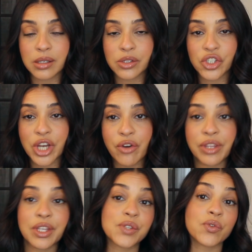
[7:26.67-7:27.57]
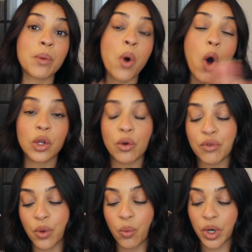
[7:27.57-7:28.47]
sharing this from all
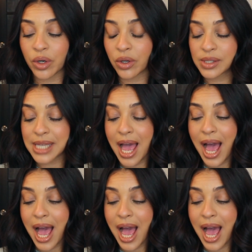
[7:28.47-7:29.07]
over the world.